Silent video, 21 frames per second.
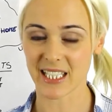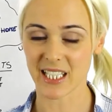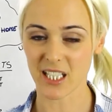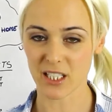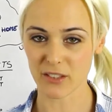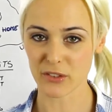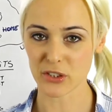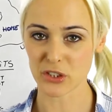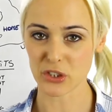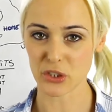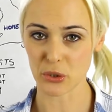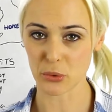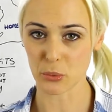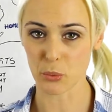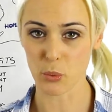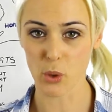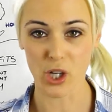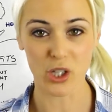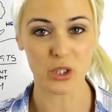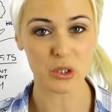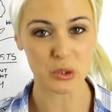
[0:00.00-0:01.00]
covers you
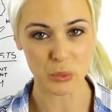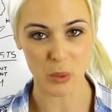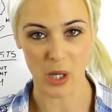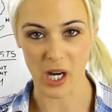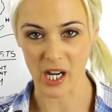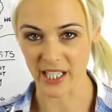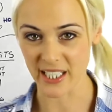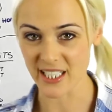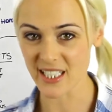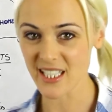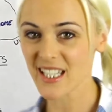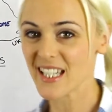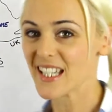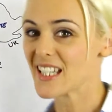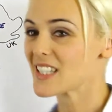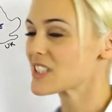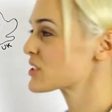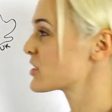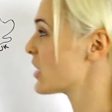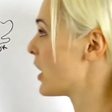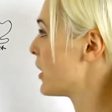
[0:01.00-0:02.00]
worldwide.
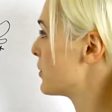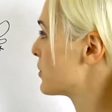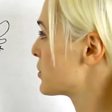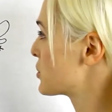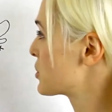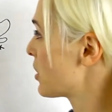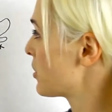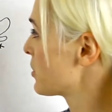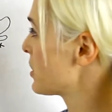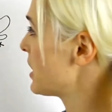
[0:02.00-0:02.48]
So John